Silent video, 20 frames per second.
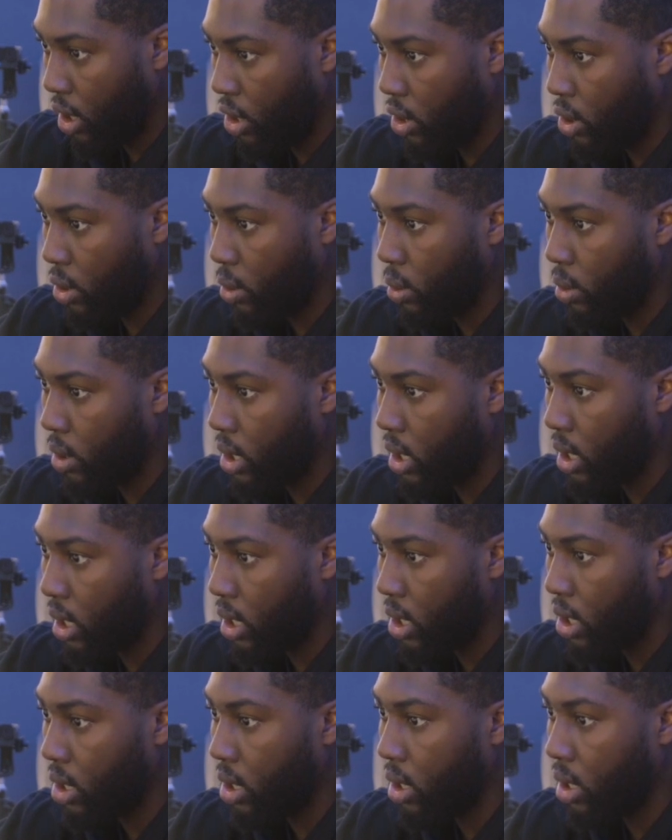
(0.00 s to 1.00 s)
it short so then it
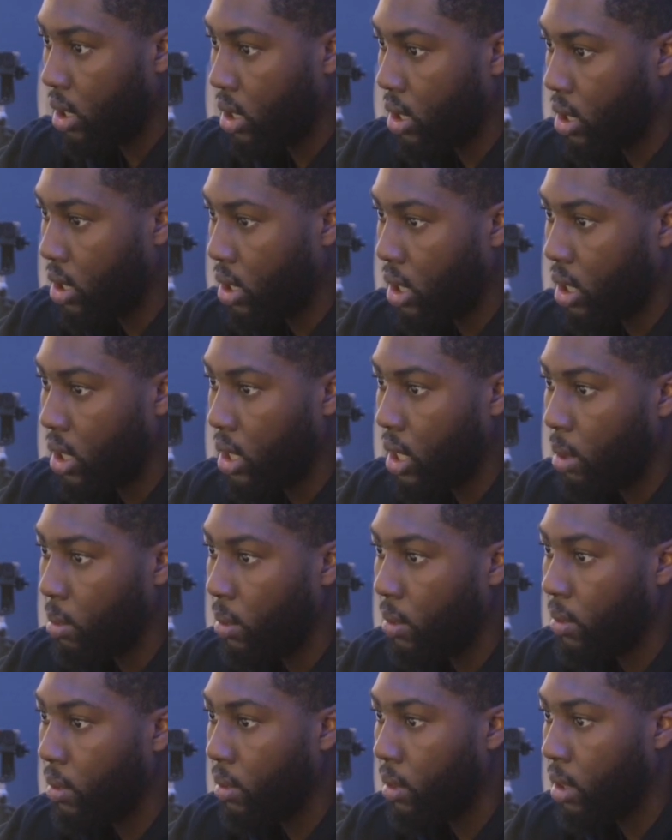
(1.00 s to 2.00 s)
does a certain type
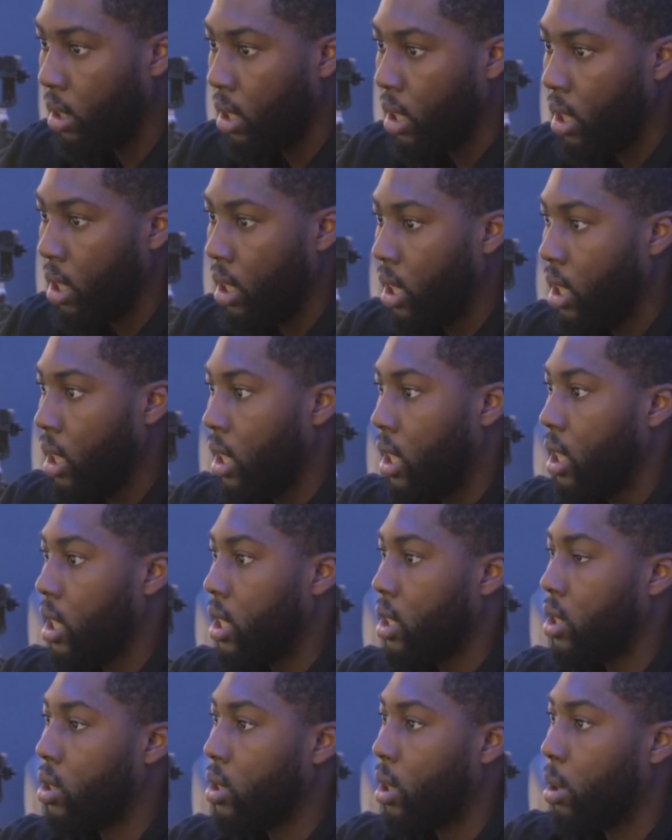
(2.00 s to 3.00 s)
of
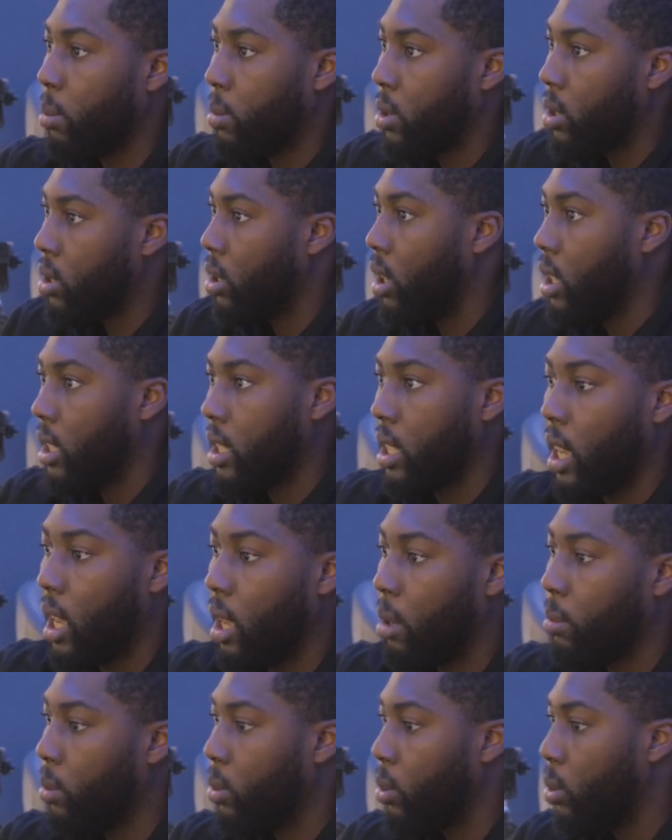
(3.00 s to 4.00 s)
stop-start type,
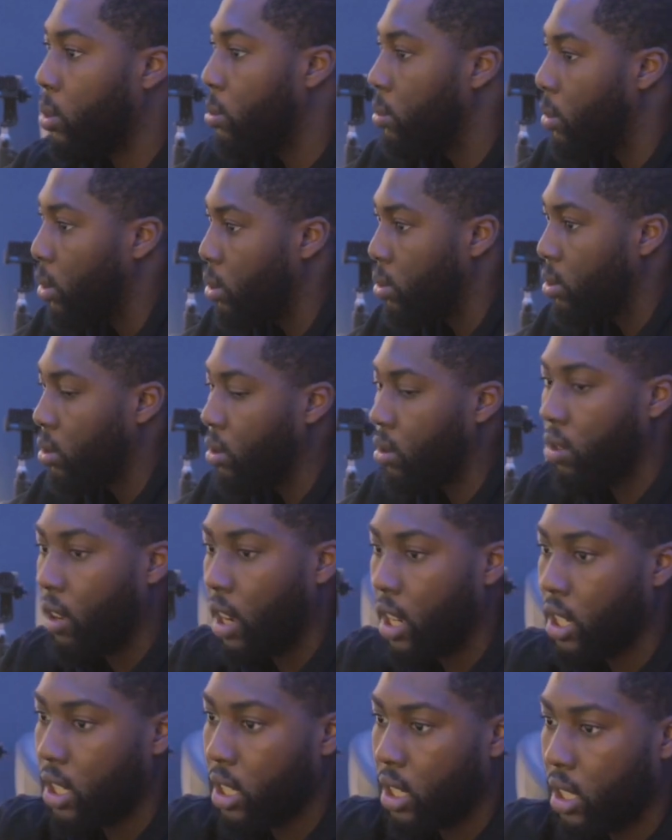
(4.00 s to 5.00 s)
almost
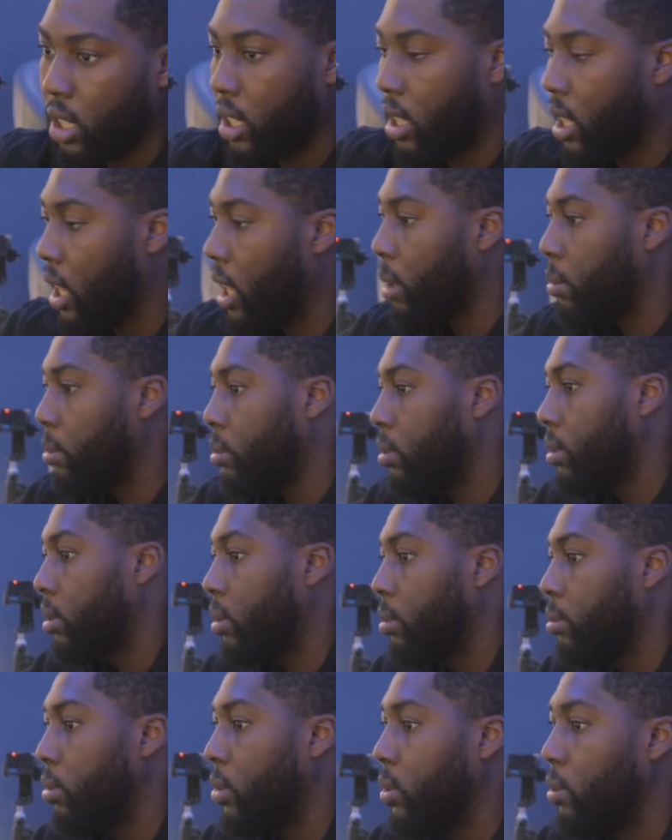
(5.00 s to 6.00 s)
crash type
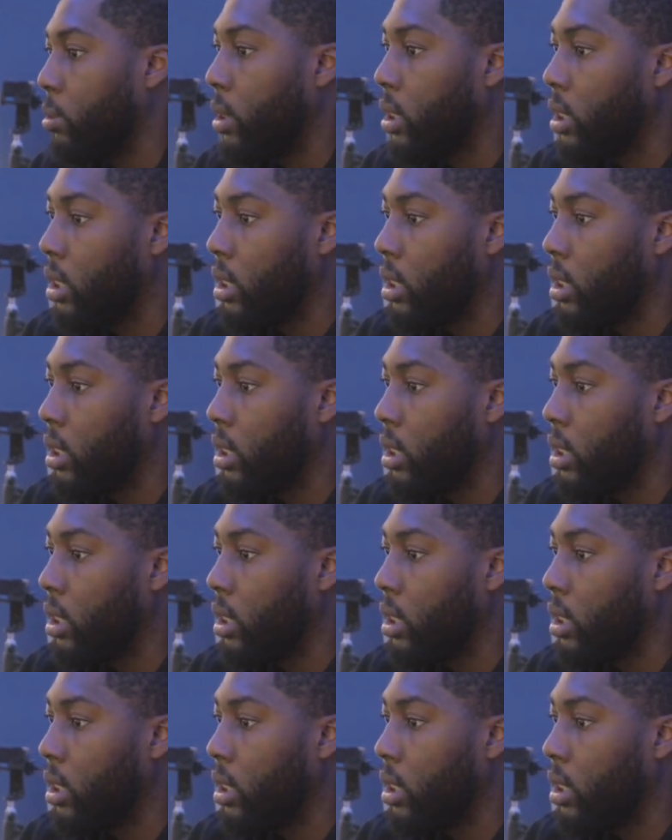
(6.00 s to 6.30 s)
movement.